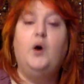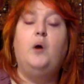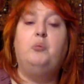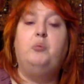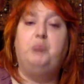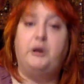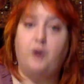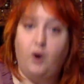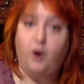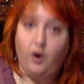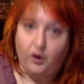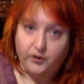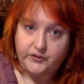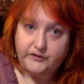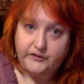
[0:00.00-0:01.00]
But
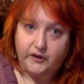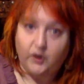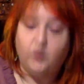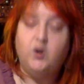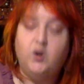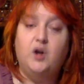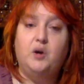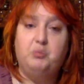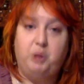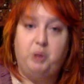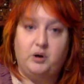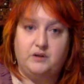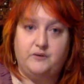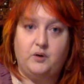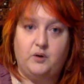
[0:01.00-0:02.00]
also,
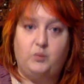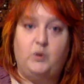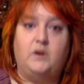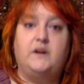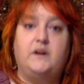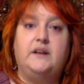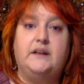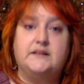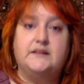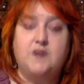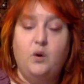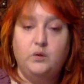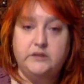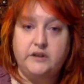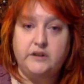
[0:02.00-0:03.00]
part of our work is
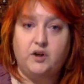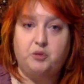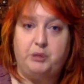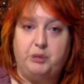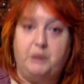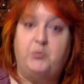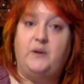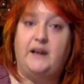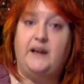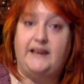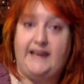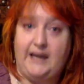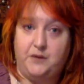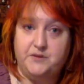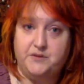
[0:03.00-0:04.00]
holding our people
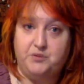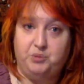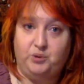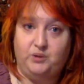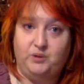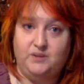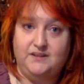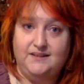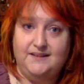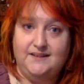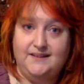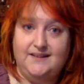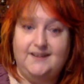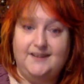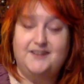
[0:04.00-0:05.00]
accountable
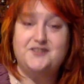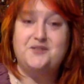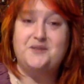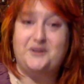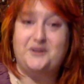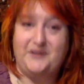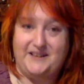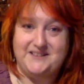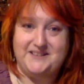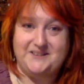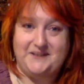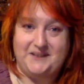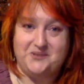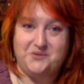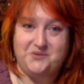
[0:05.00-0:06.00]
to their
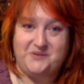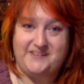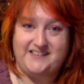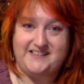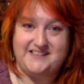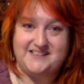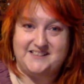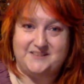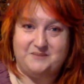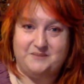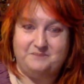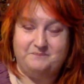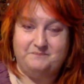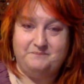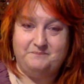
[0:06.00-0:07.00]
intellectual
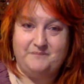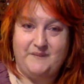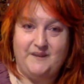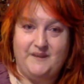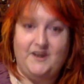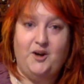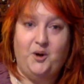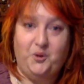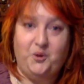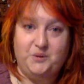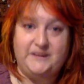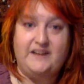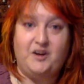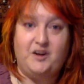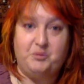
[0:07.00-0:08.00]
cynicism,
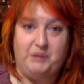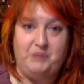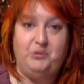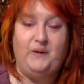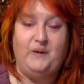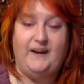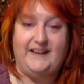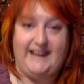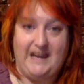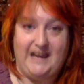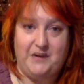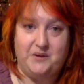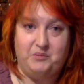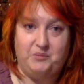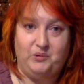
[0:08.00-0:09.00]
holding our people
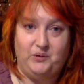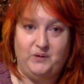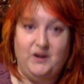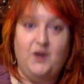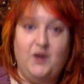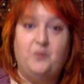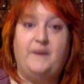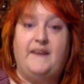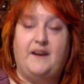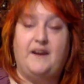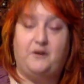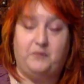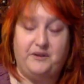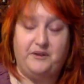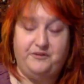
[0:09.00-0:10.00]
accountable when they
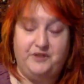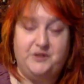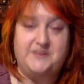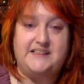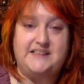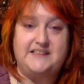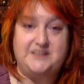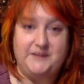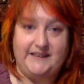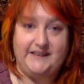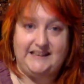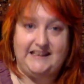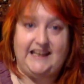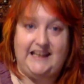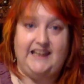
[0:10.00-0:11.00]
are refusing to
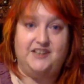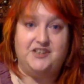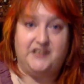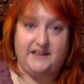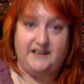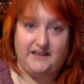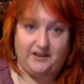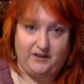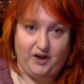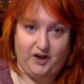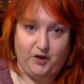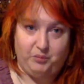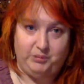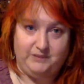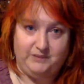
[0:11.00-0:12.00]
engage in their
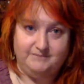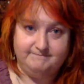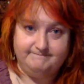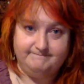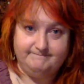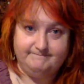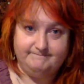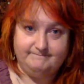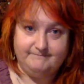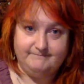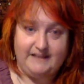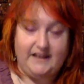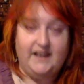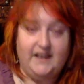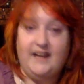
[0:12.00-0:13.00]
hope,
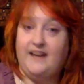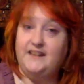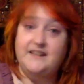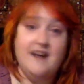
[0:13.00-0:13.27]
and